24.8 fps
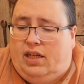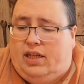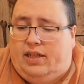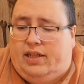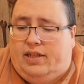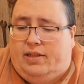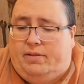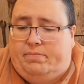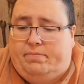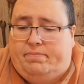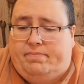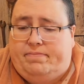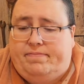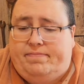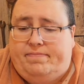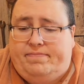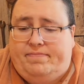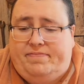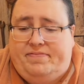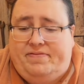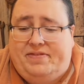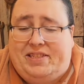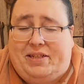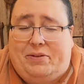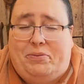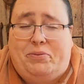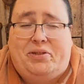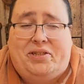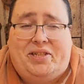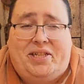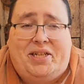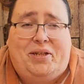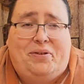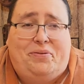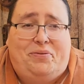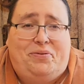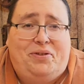That was
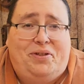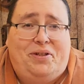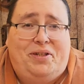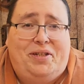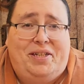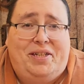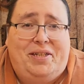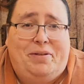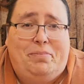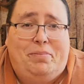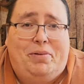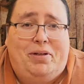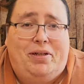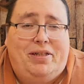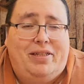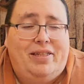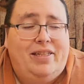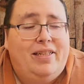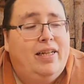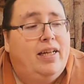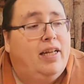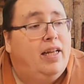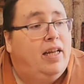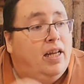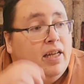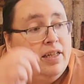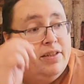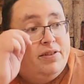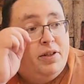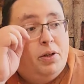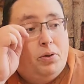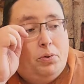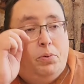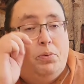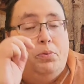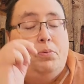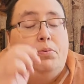kind of funny, but
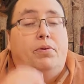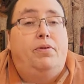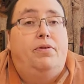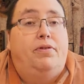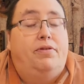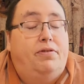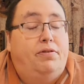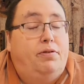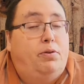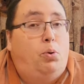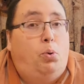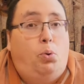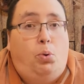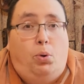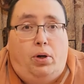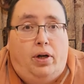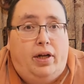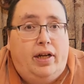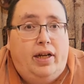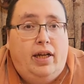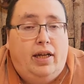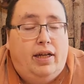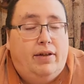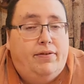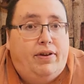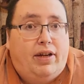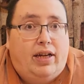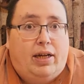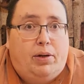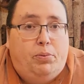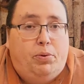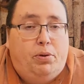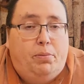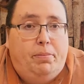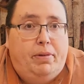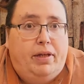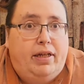so the story of
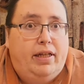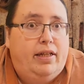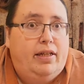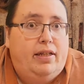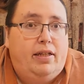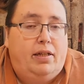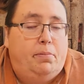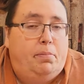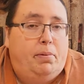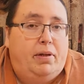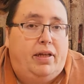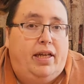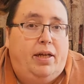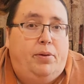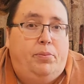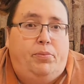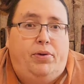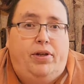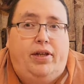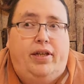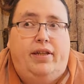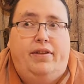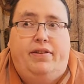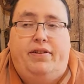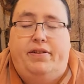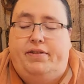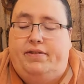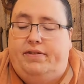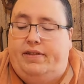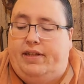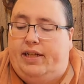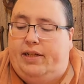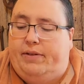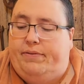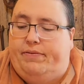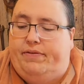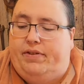how we met to begin with is
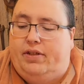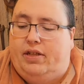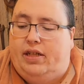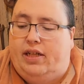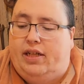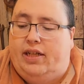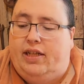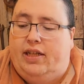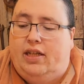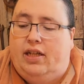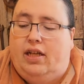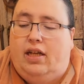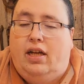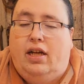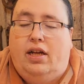kind of funny.